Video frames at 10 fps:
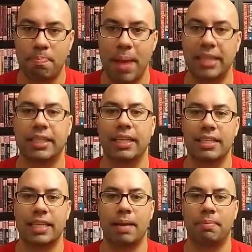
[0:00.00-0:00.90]
basically the
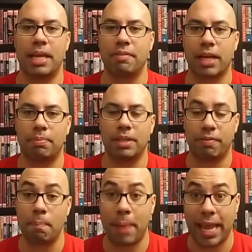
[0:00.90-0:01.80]
same thing with a couple
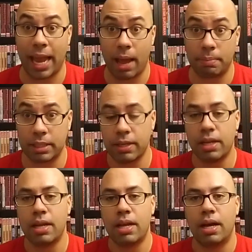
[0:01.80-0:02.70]
different paint
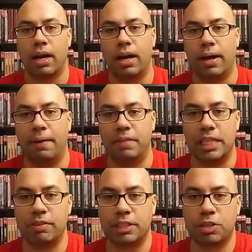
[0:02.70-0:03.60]
apps. This
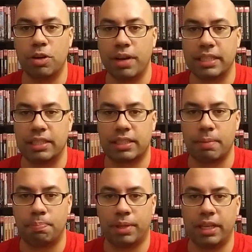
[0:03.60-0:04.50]
one's cool because it's
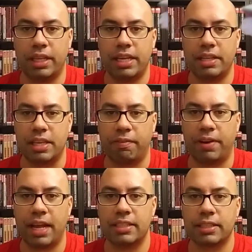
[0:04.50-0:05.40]
completely
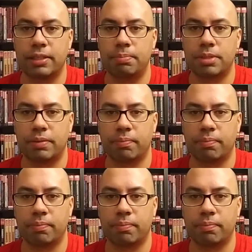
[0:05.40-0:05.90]
different head sculpt.